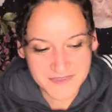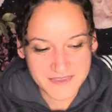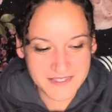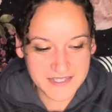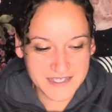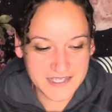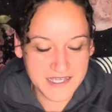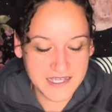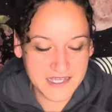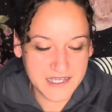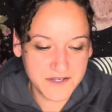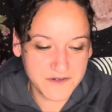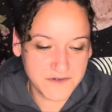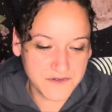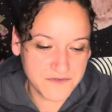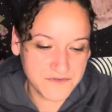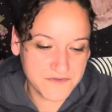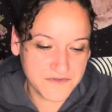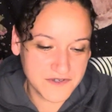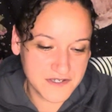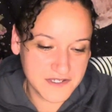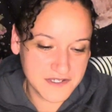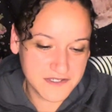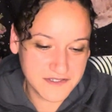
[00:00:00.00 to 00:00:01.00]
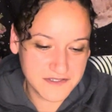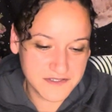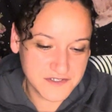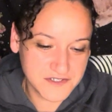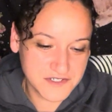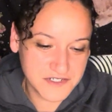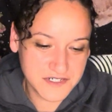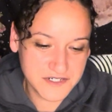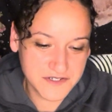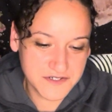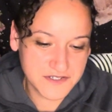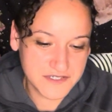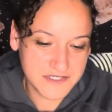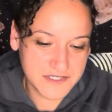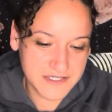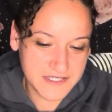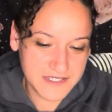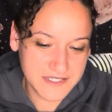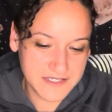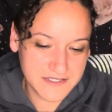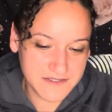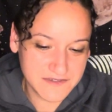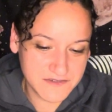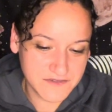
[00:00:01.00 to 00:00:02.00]
Hierophant, Chariot,
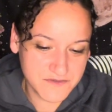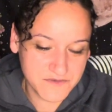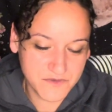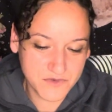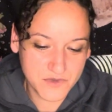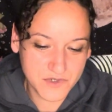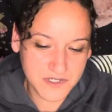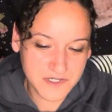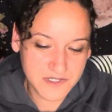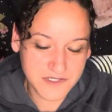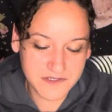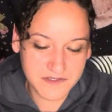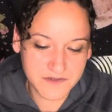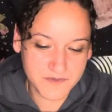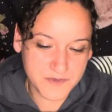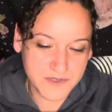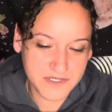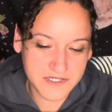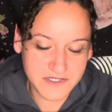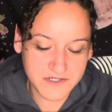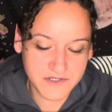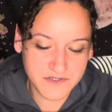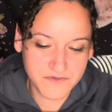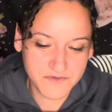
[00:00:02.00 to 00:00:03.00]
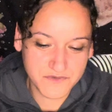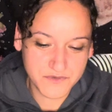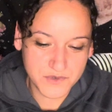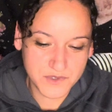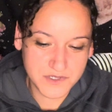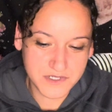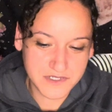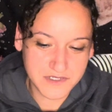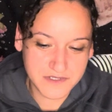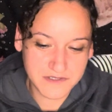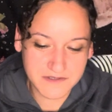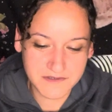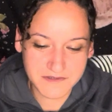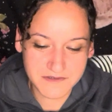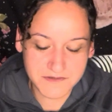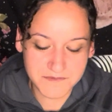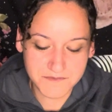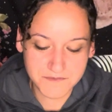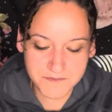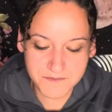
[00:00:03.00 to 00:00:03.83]
Ace of Wands, Page of Wands.